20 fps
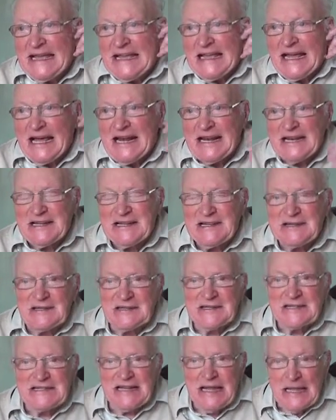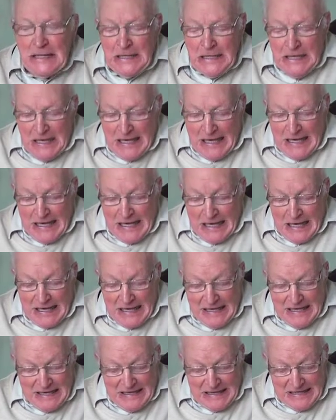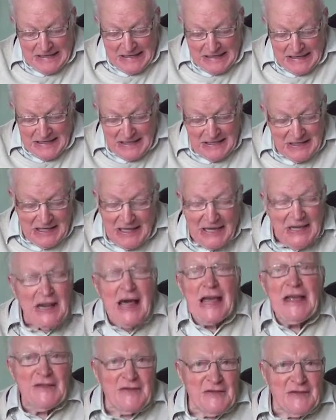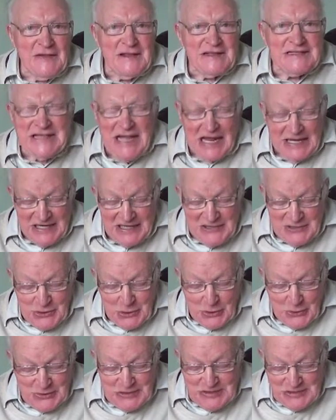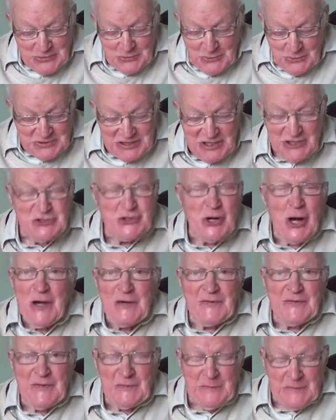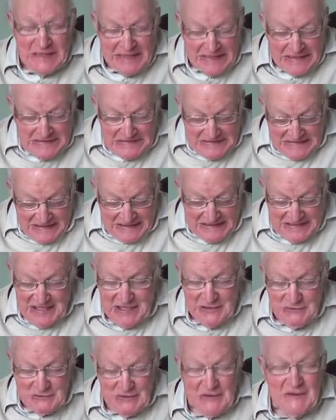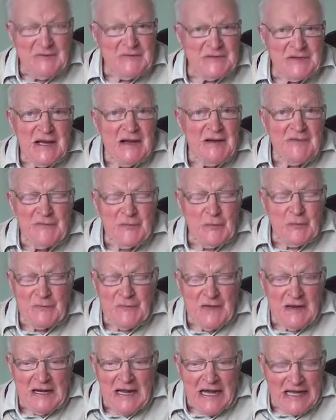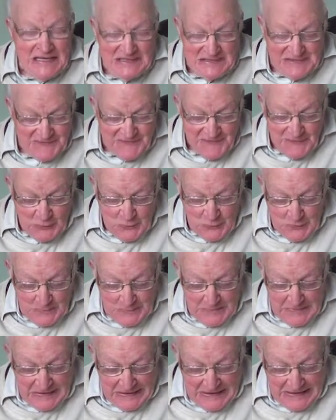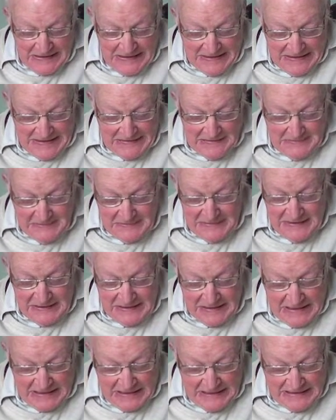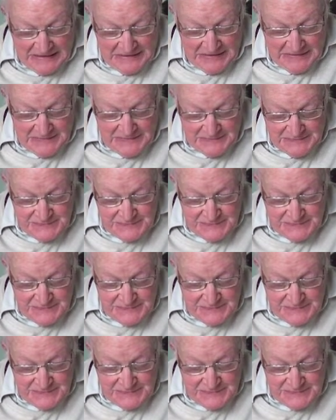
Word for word: characters uh, like Sandy Solis, so it's a joy for me. here are a, a, few of the lines from uh, the character.